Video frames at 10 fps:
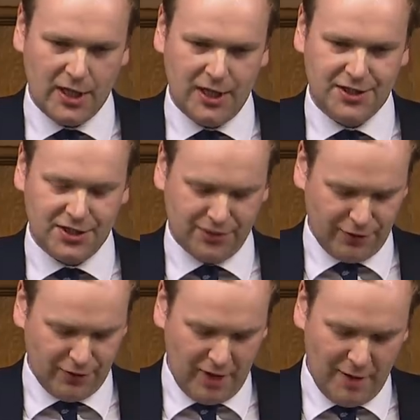It is
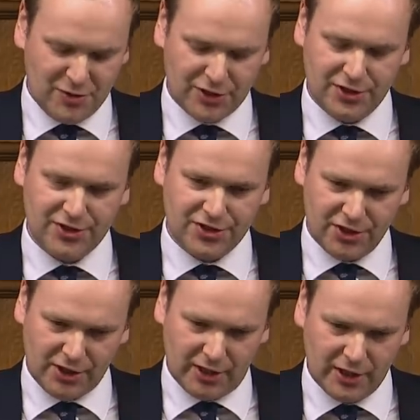for them to
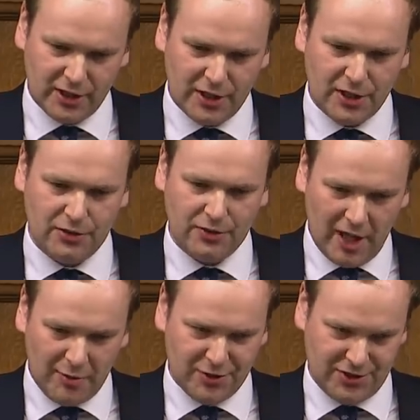consider
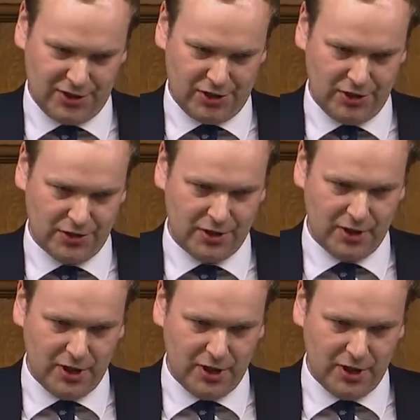their positions.